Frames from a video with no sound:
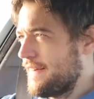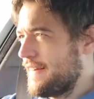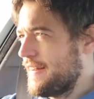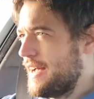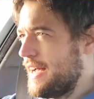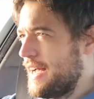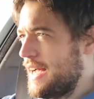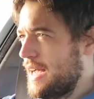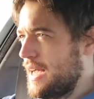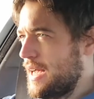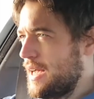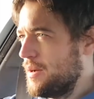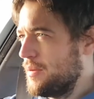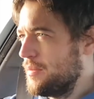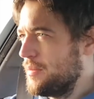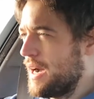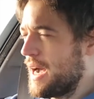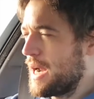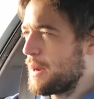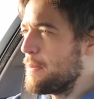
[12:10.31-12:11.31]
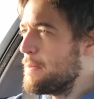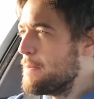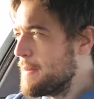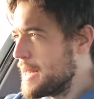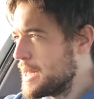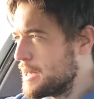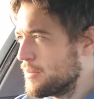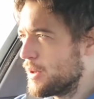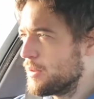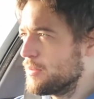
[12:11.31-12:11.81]
At a
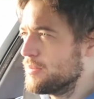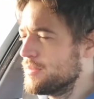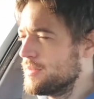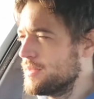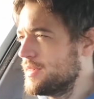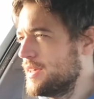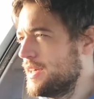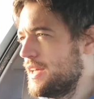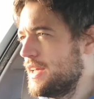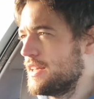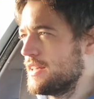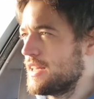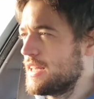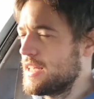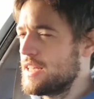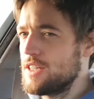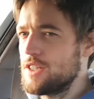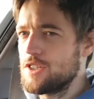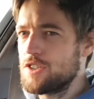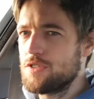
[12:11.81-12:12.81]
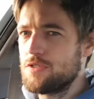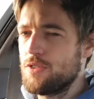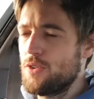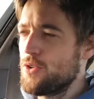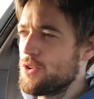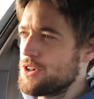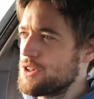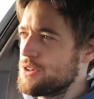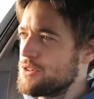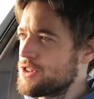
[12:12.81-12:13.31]
minimum, it needs
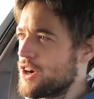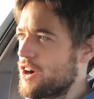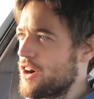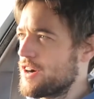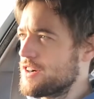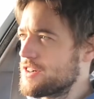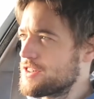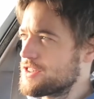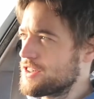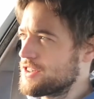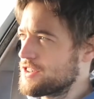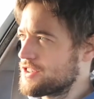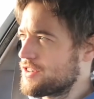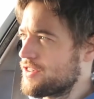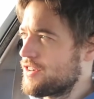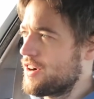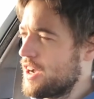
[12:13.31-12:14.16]
4 new tyres, because